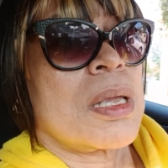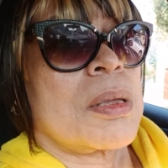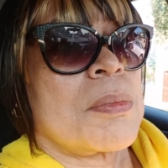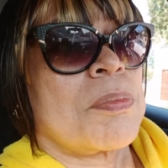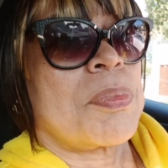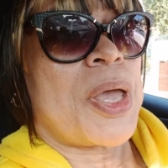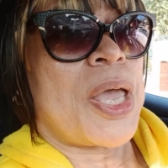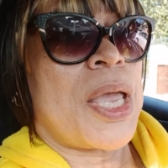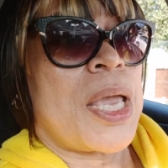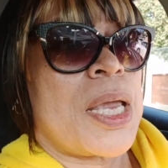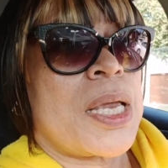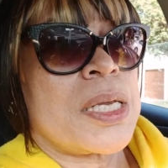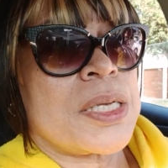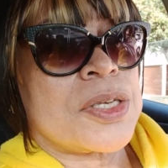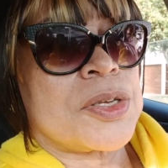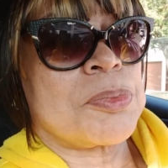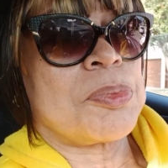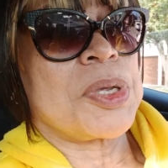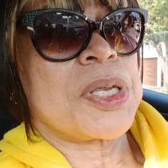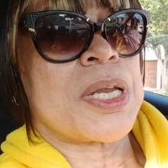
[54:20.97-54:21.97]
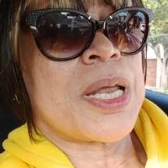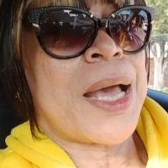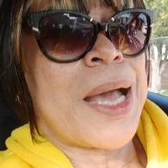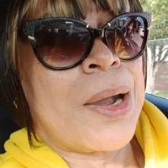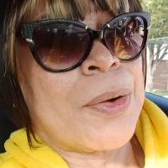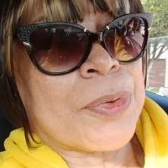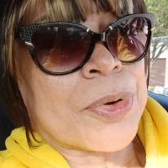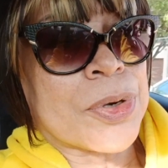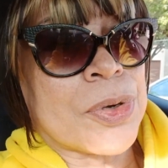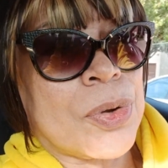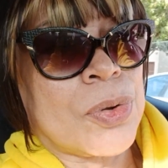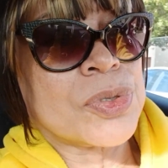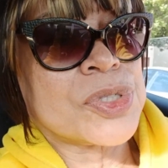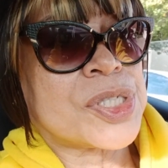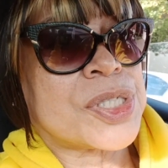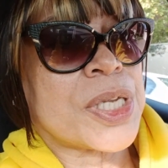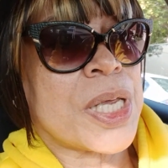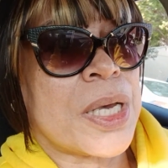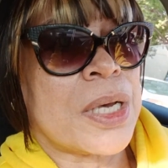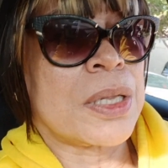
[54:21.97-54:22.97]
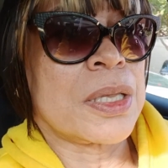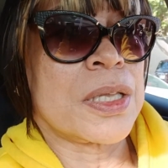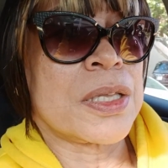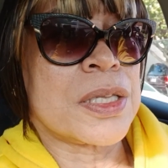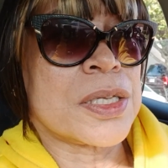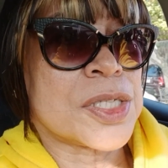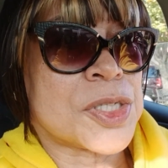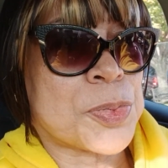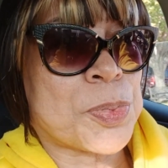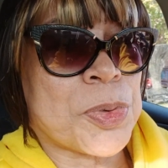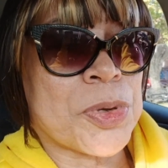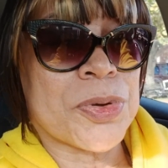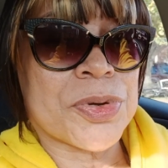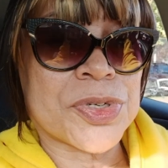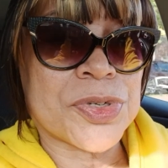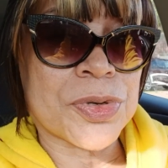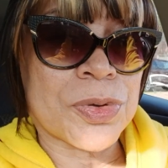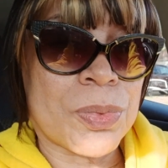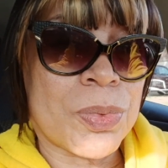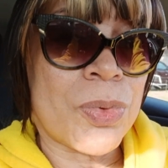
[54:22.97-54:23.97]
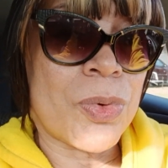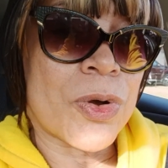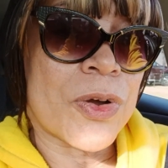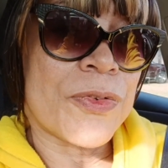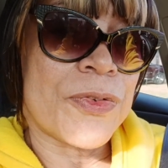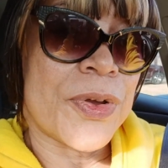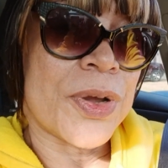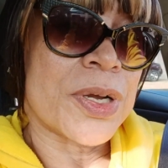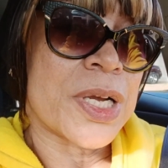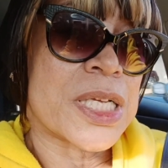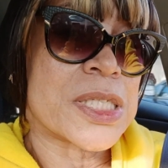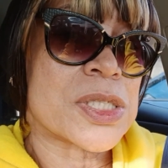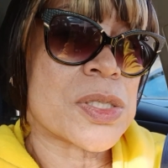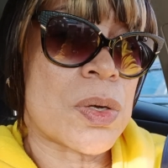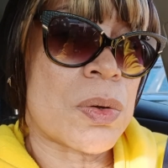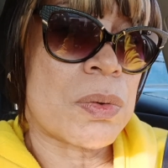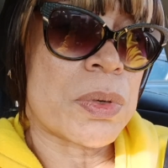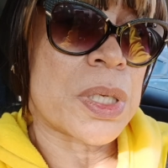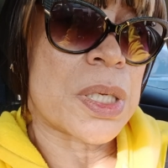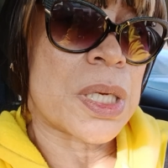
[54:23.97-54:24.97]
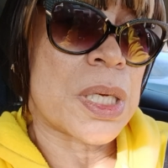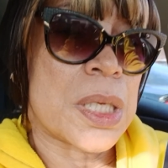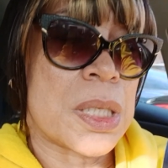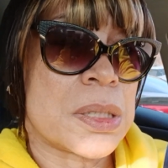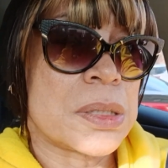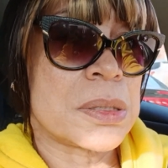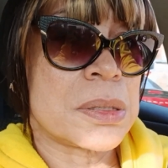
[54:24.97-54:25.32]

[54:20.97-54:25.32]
paid to be the Howard Cosells of the spiritual warfare that's going on.